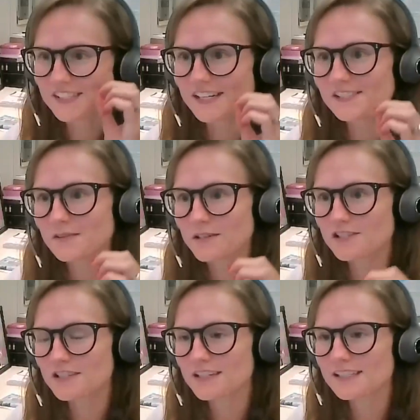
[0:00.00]
next question
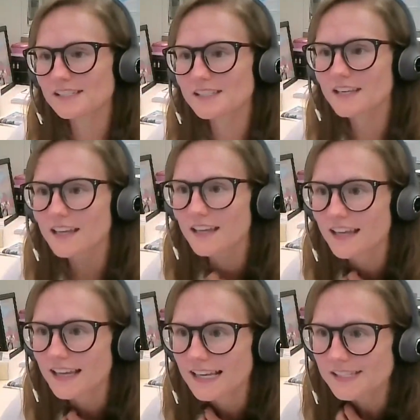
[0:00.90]

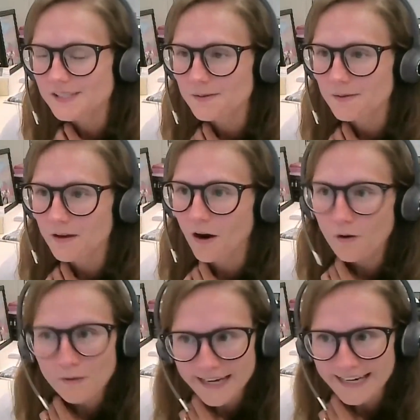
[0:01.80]
is it
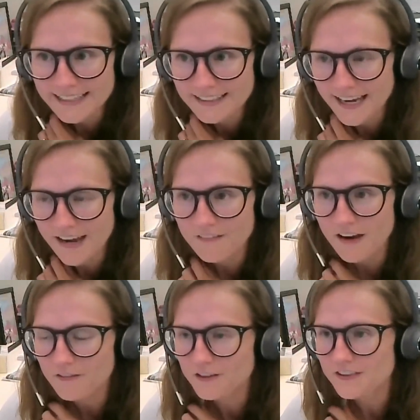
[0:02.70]
okay to have
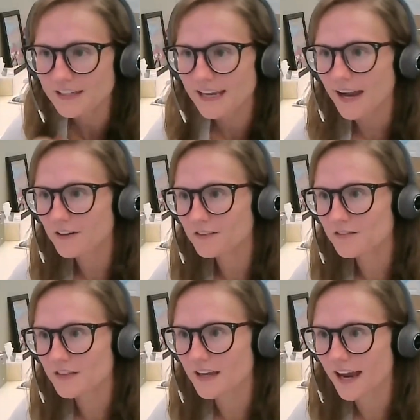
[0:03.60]
everything out of
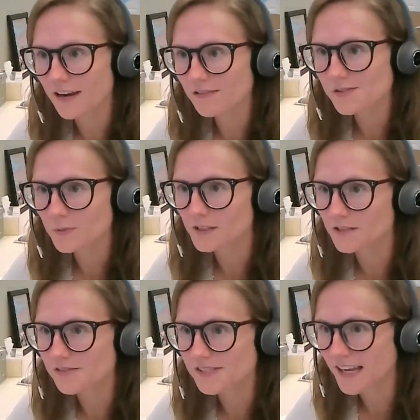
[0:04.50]
the house when you
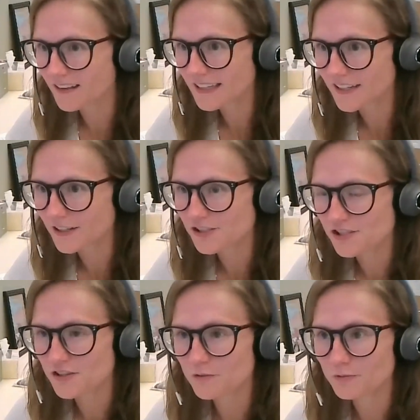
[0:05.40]
sell it, or
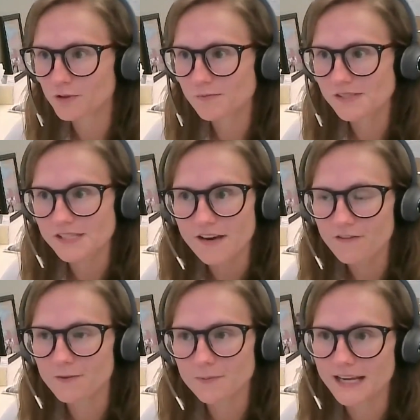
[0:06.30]
should the rooms
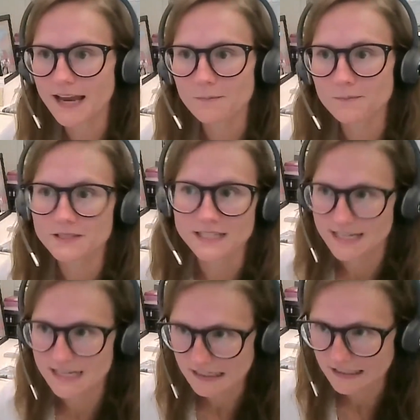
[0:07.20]
never be
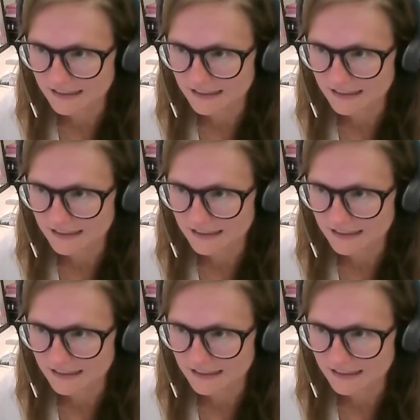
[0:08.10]
empty?